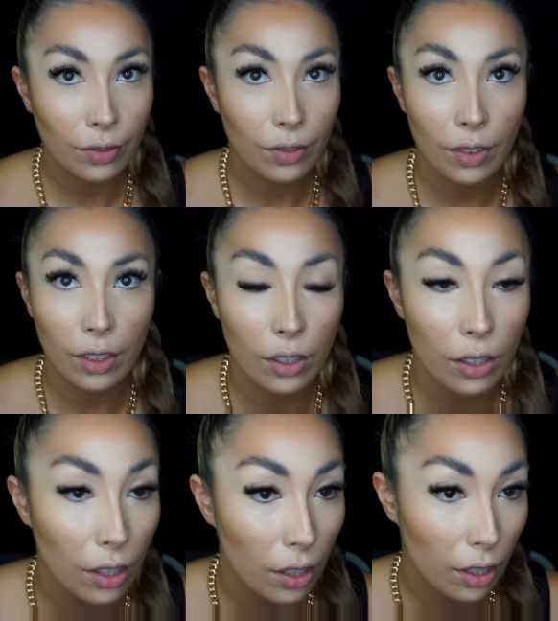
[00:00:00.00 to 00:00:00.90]
This
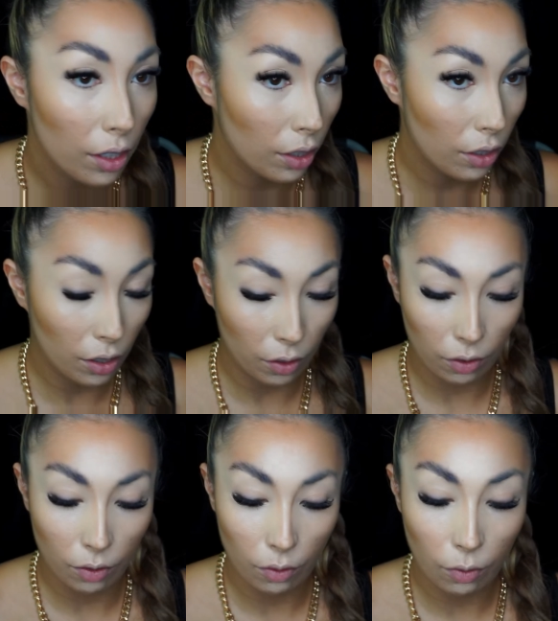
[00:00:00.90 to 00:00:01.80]
is,
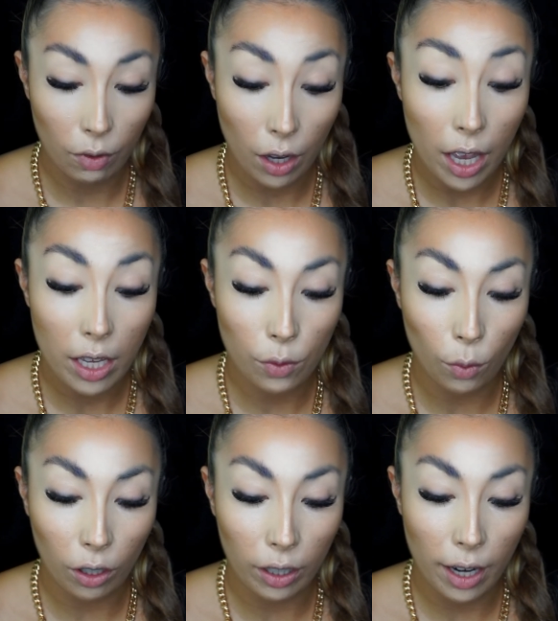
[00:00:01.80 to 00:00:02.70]
it's
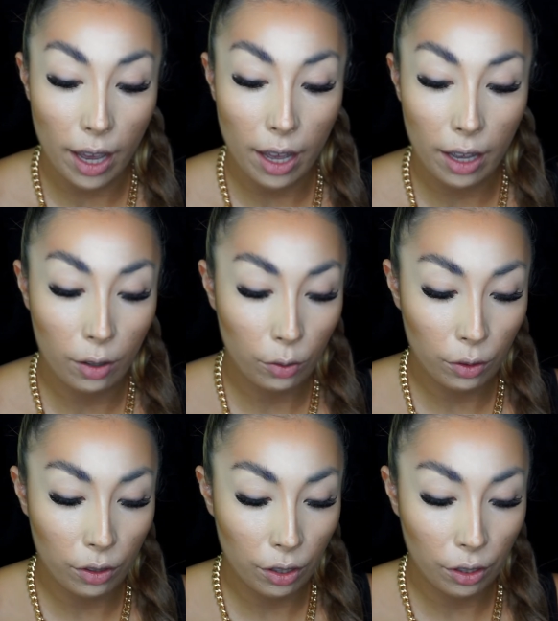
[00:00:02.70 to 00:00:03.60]
working out.